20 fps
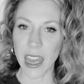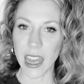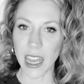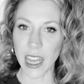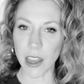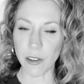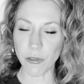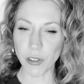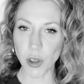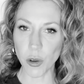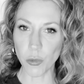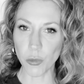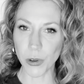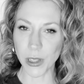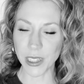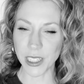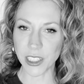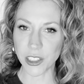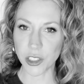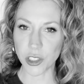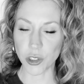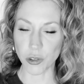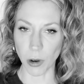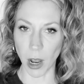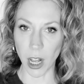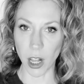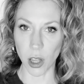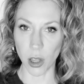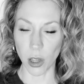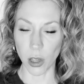If you really
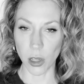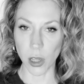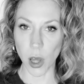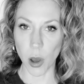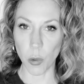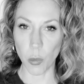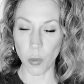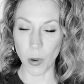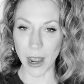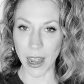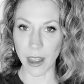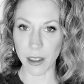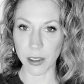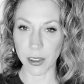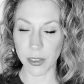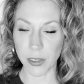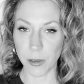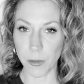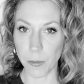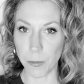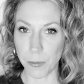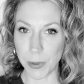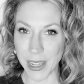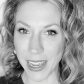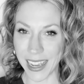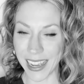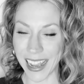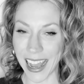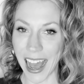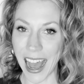struggle with
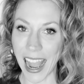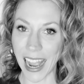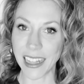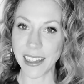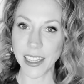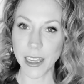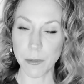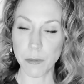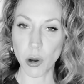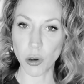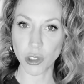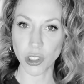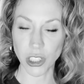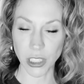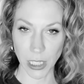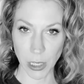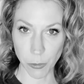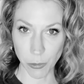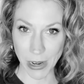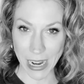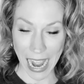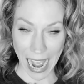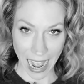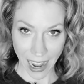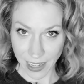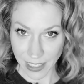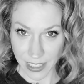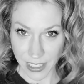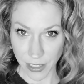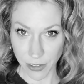being highly emotionally
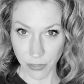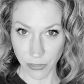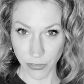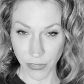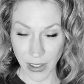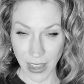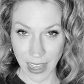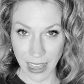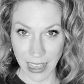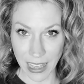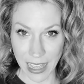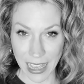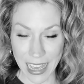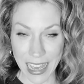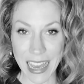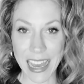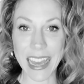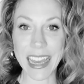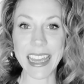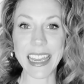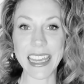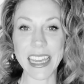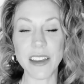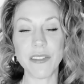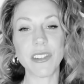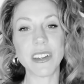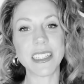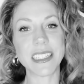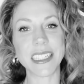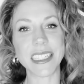reactive,
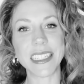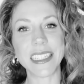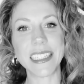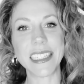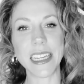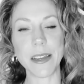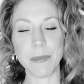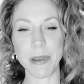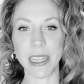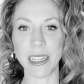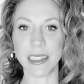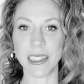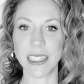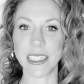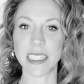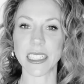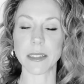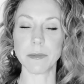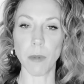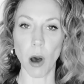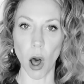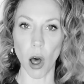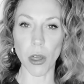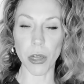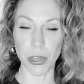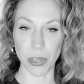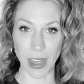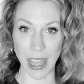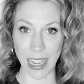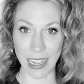even to seemingly small
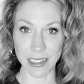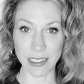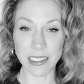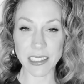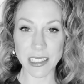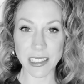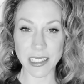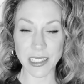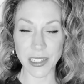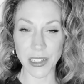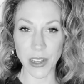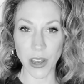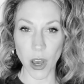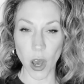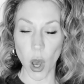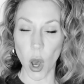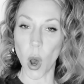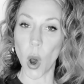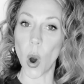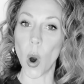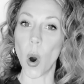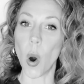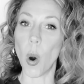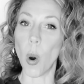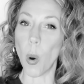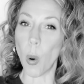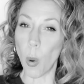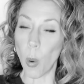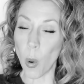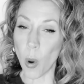things,
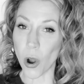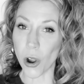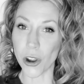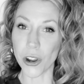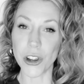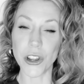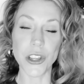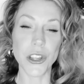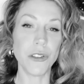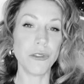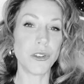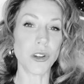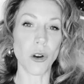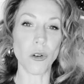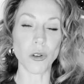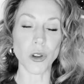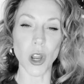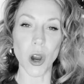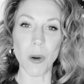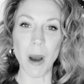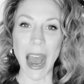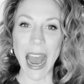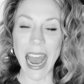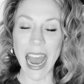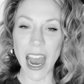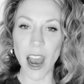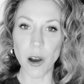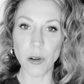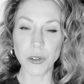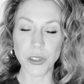or you don't know
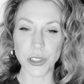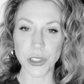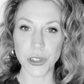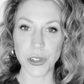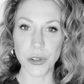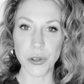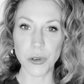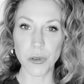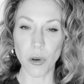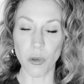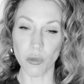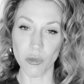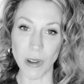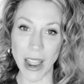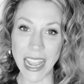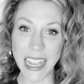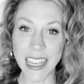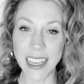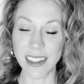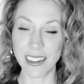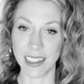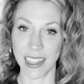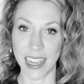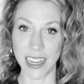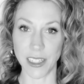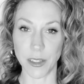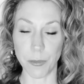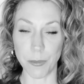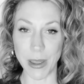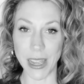how to
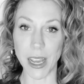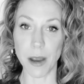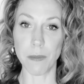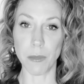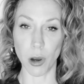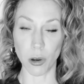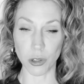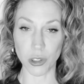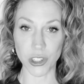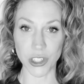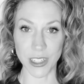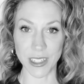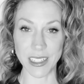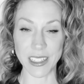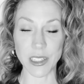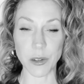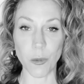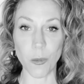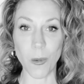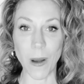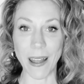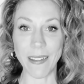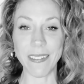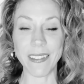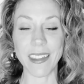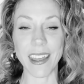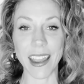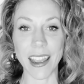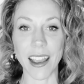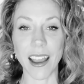regulate big emotions
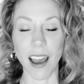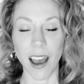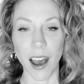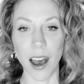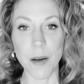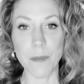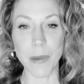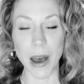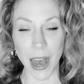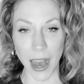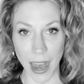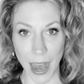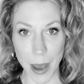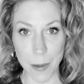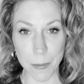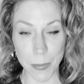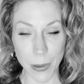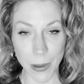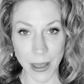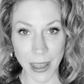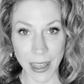when they come up,